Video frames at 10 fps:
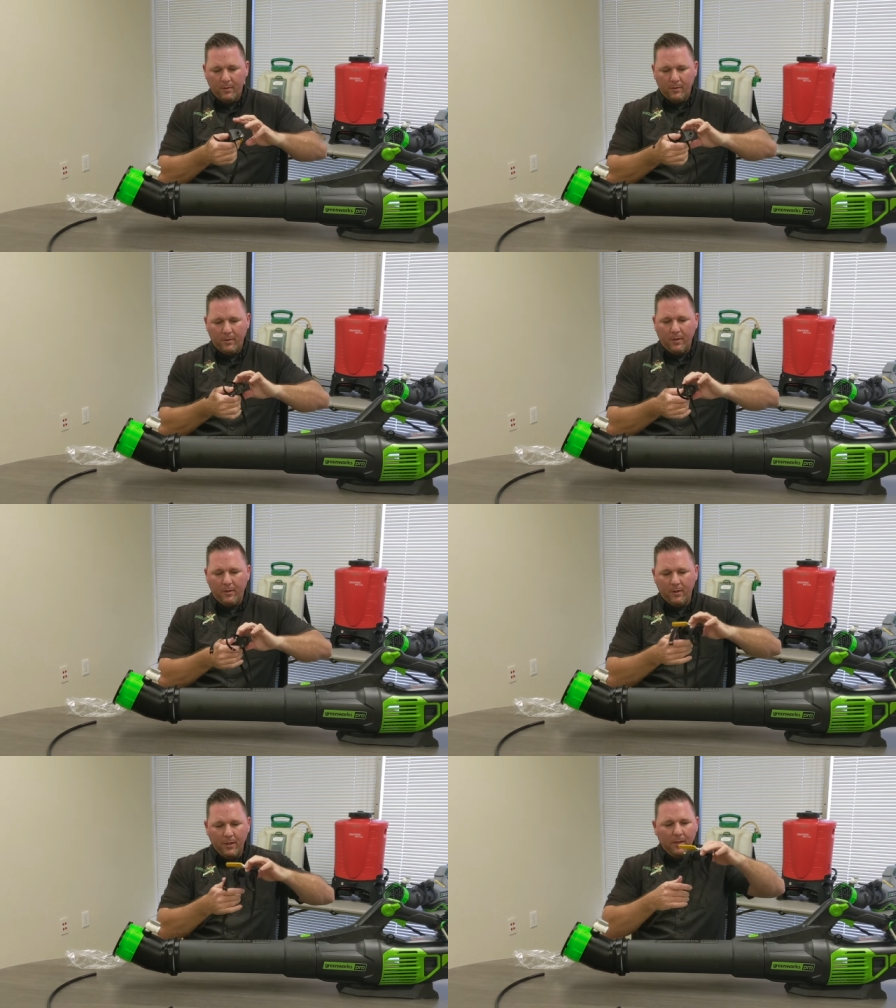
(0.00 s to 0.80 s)
Alright,
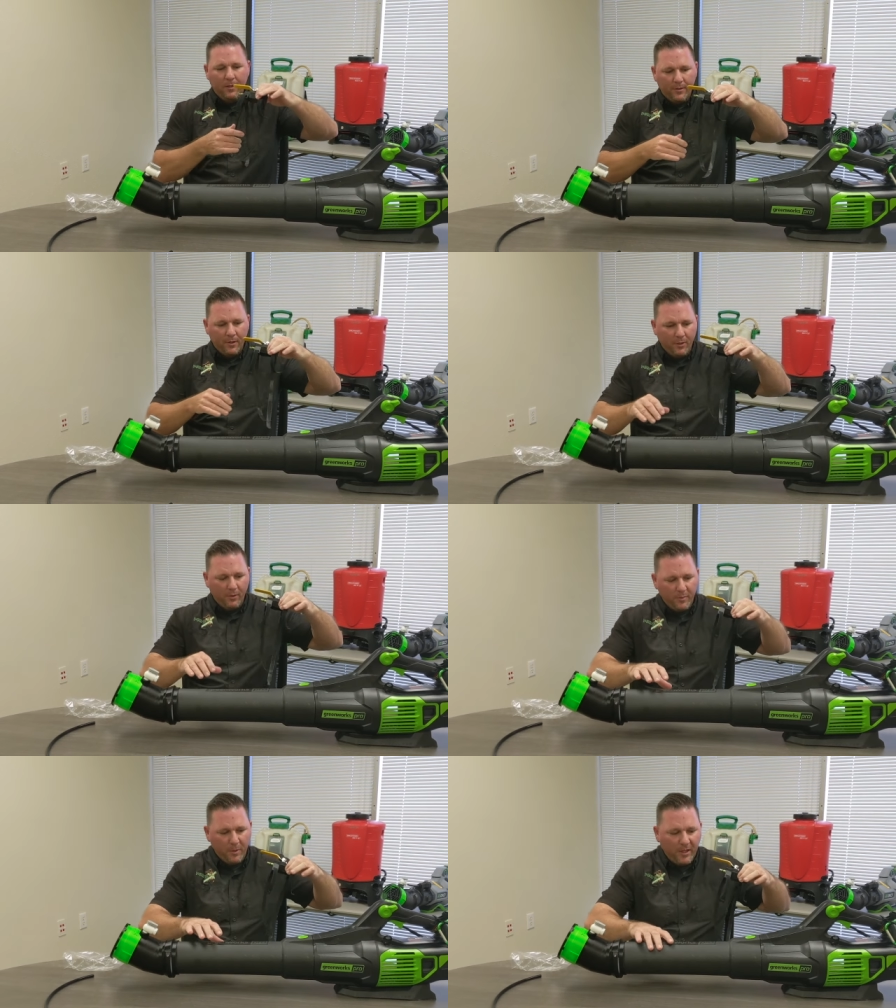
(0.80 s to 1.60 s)
so
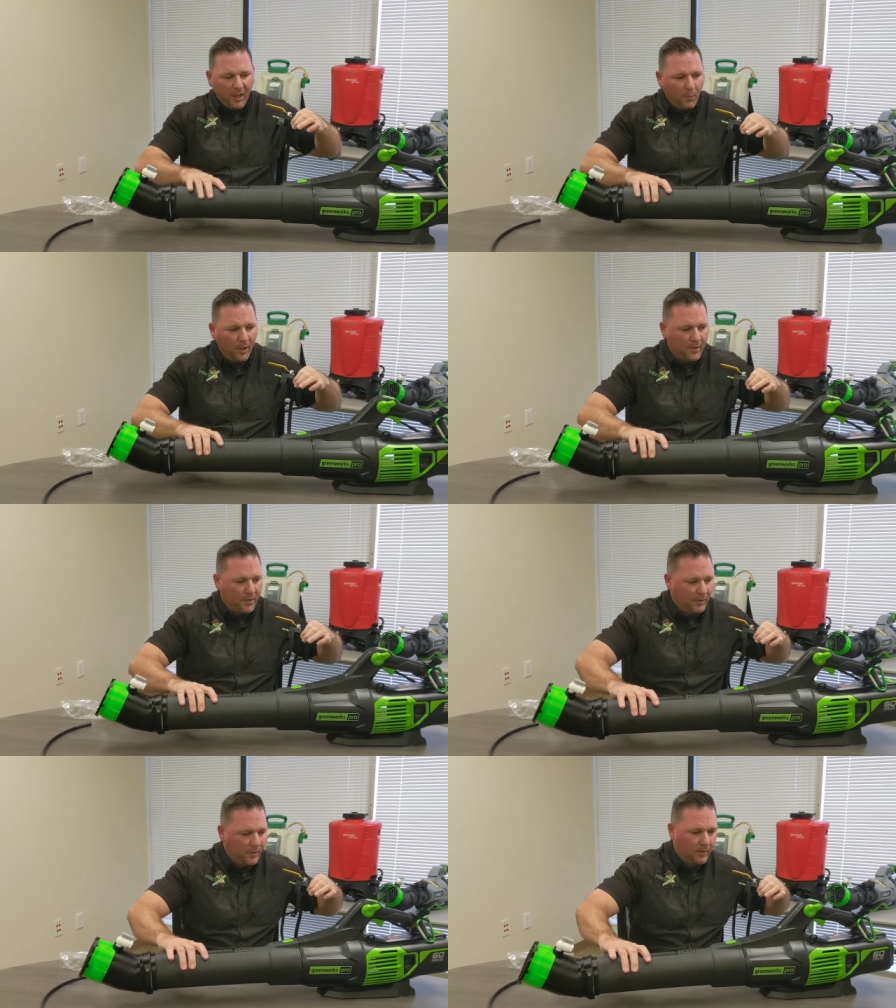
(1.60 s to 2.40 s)
depending on
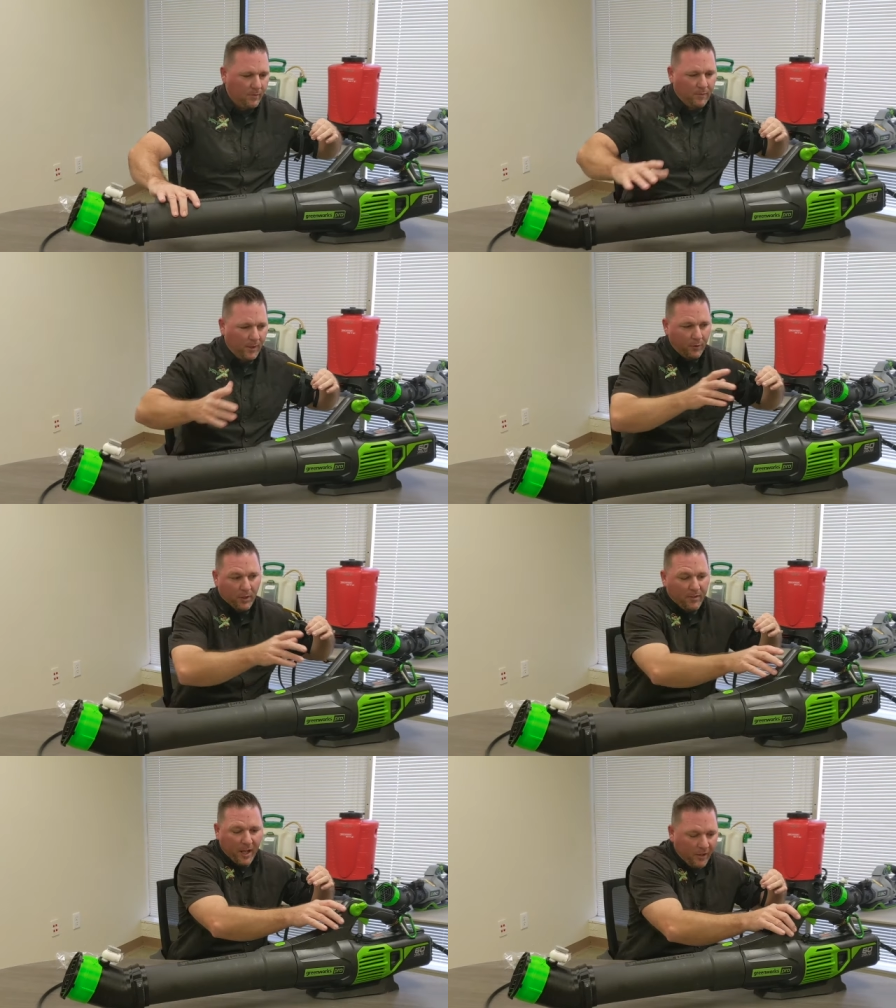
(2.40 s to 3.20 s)
if you're
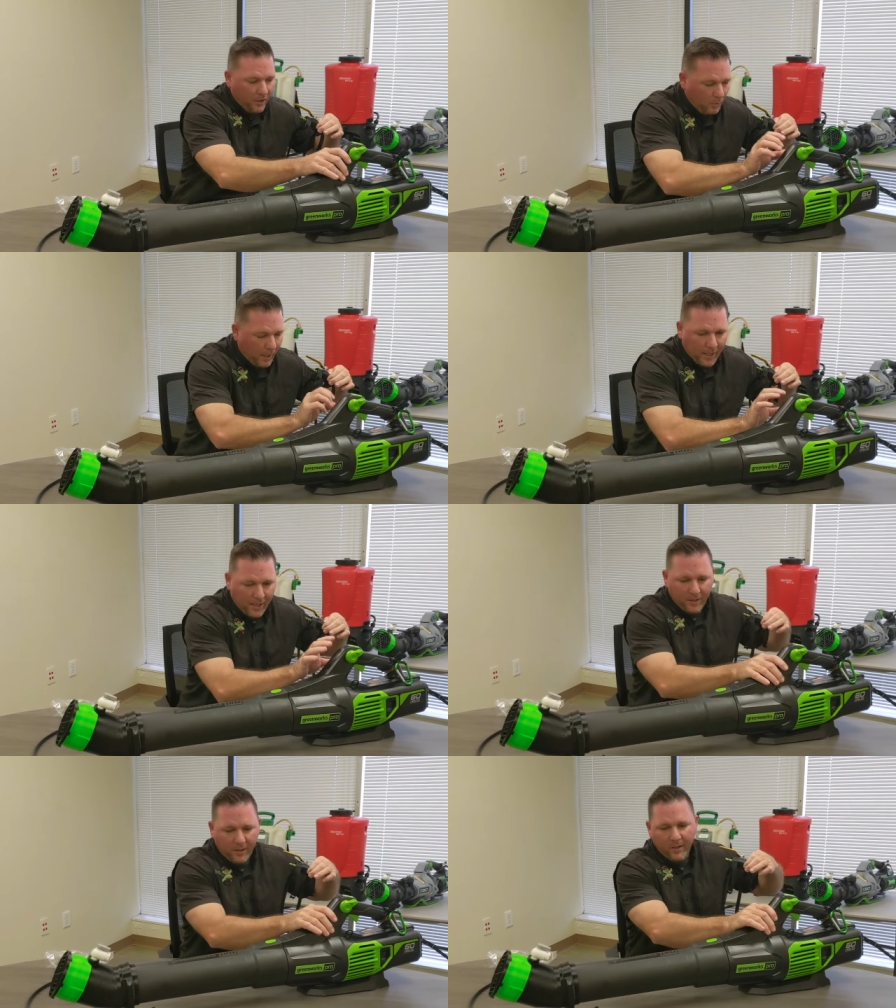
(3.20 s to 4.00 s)
left-handed or
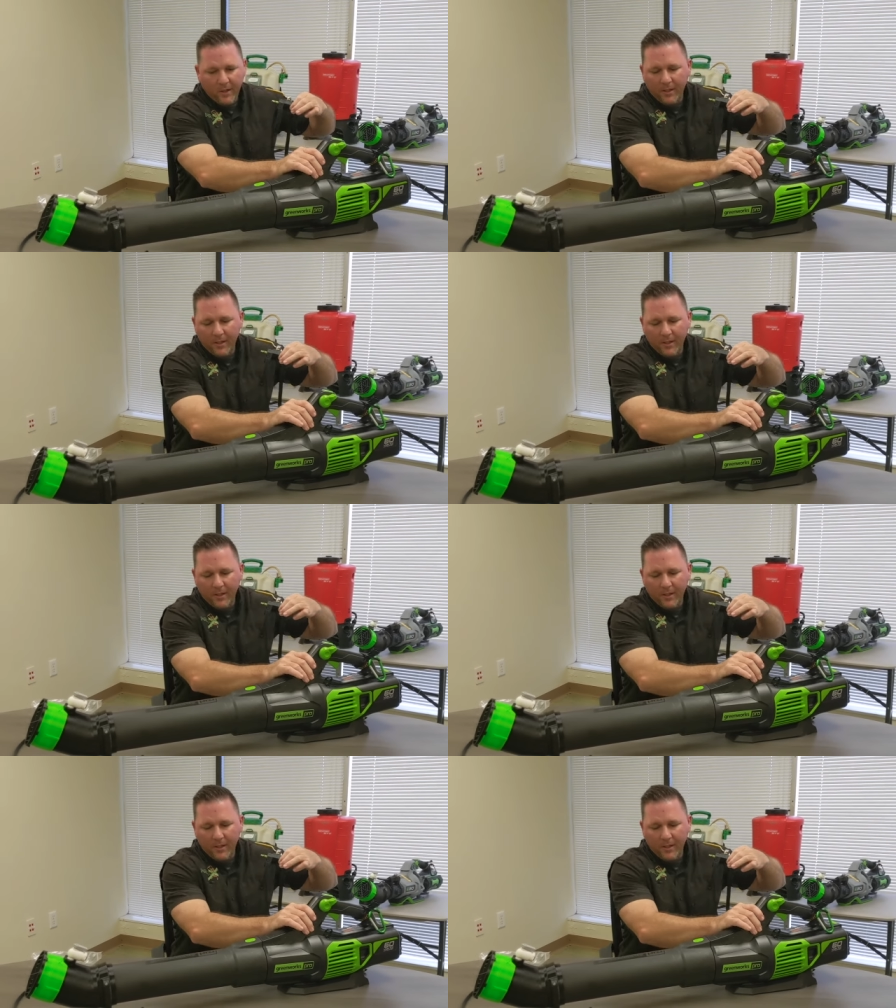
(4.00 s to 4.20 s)
right-handed,